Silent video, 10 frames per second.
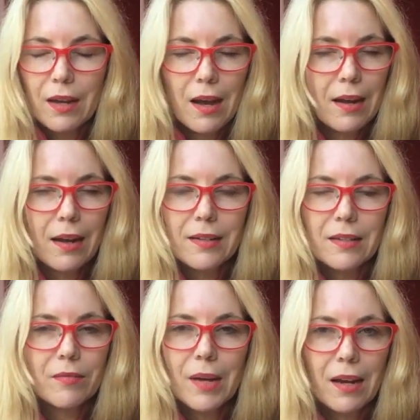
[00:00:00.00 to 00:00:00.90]
the
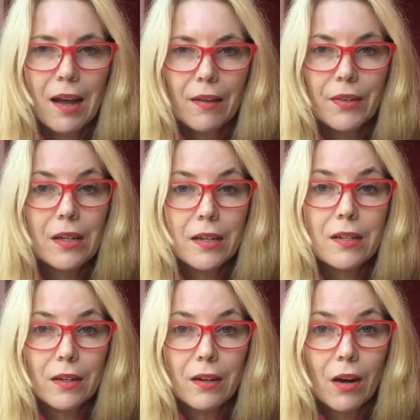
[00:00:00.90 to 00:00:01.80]
highlights of my life.
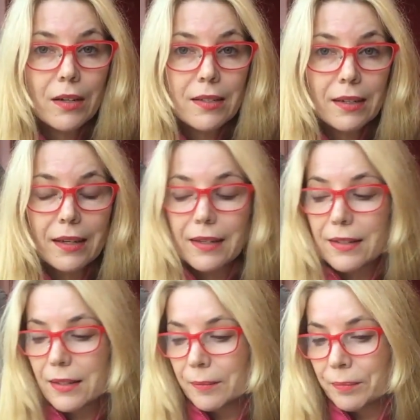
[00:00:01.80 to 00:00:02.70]
It honestly
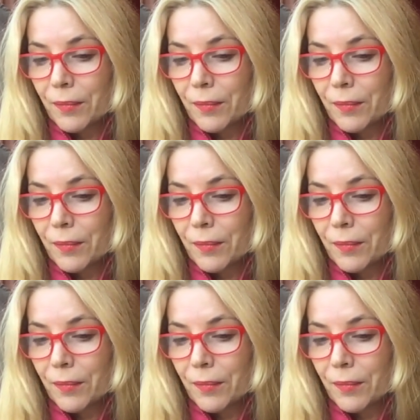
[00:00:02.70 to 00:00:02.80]
is.